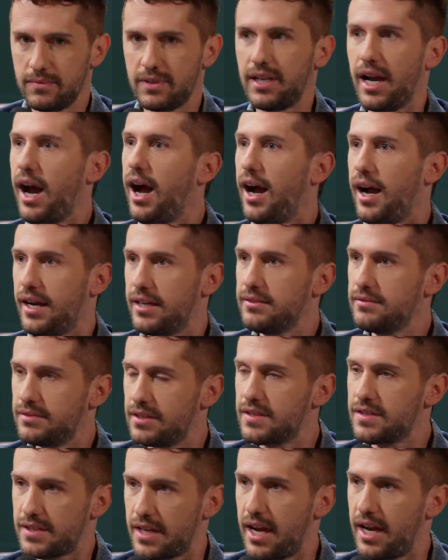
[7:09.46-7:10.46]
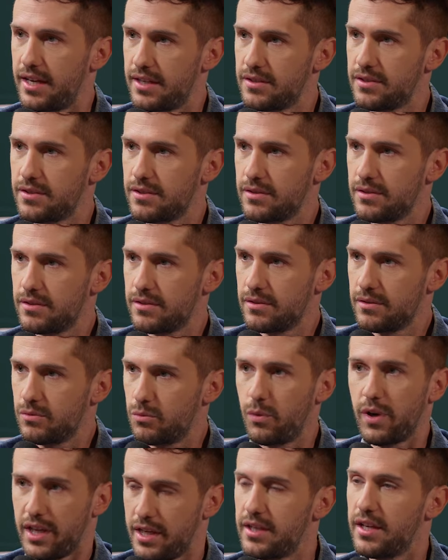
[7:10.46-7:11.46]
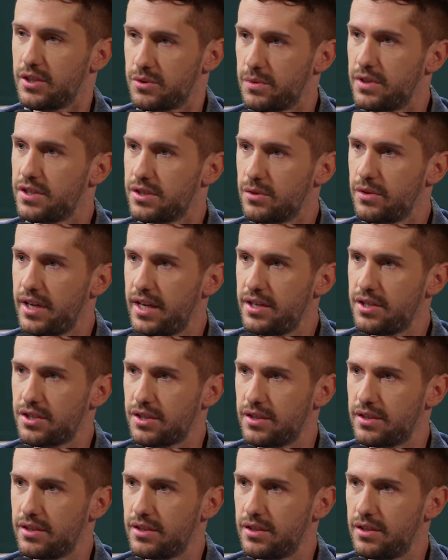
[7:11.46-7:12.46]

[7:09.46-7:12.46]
God decides what he does with his creation.